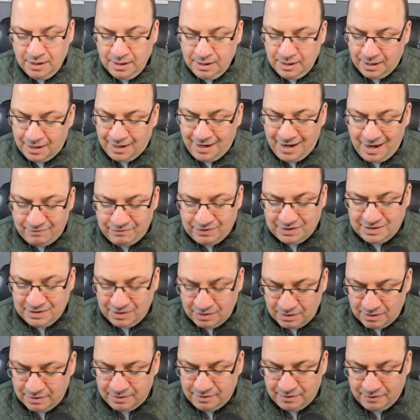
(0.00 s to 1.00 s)
uh, have a
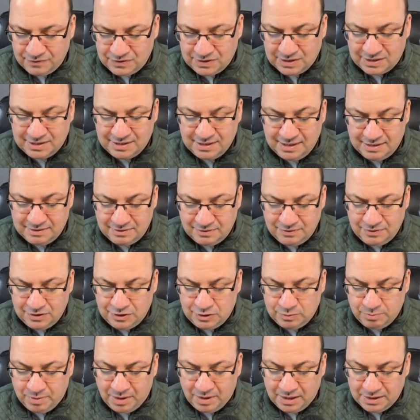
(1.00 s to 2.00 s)
ton of success in these
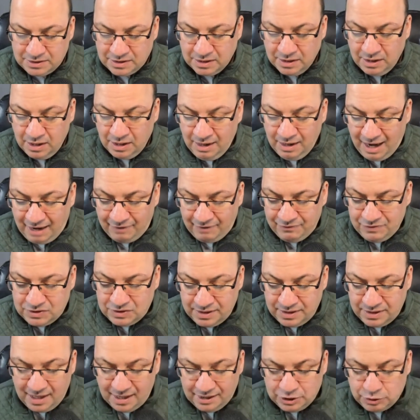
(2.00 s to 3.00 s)
spots. Obviously, you
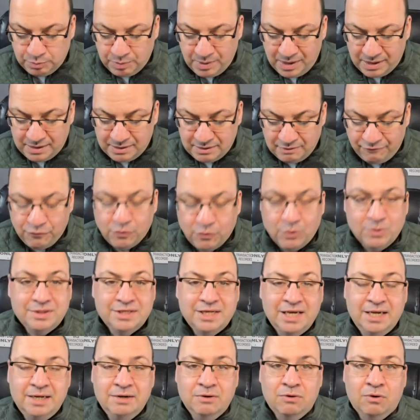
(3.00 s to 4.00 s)
got to expect the
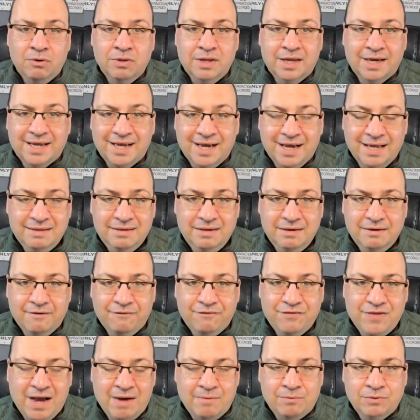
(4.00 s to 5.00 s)
14 Olagata if
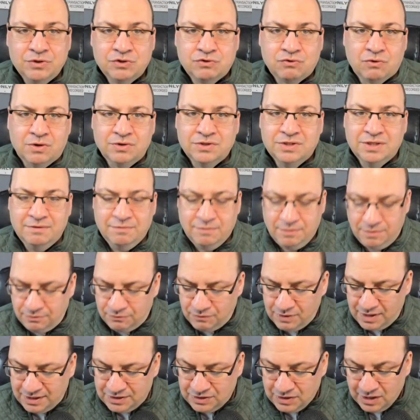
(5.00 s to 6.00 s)
that one draws into the
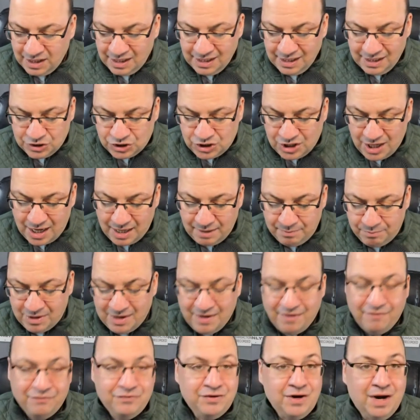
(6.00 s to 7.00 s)
race. Chad
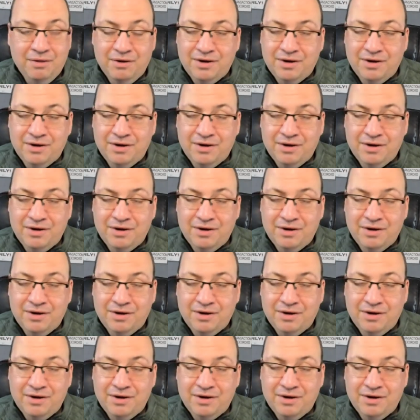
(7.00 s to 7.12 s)
Brown, Tyler